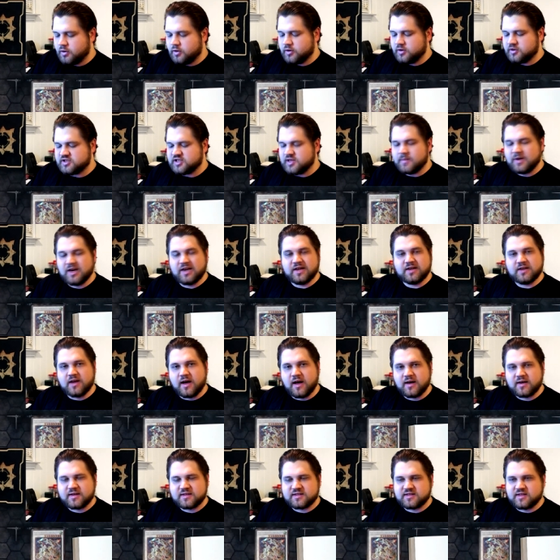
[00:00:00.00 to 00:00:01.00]
if you're
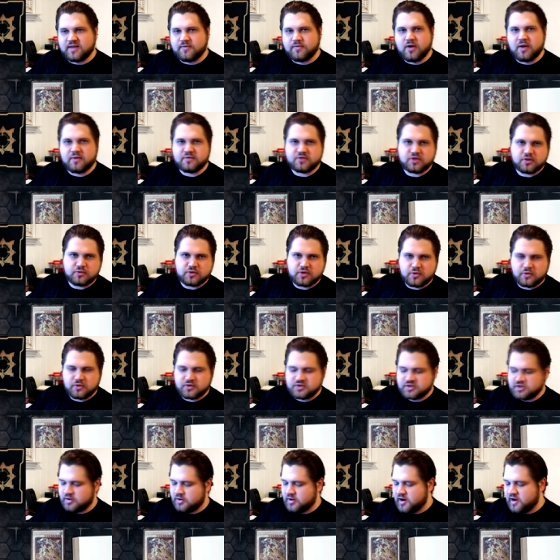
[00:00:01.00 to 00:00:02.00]
summoning Dux, if you have two
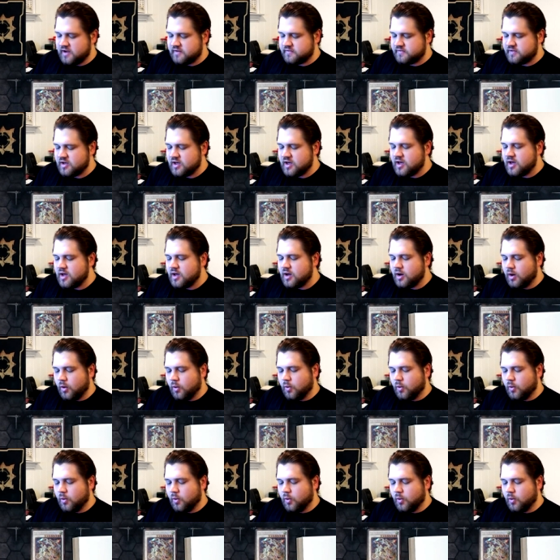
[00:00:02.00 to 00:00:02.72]
Tuners in Grave,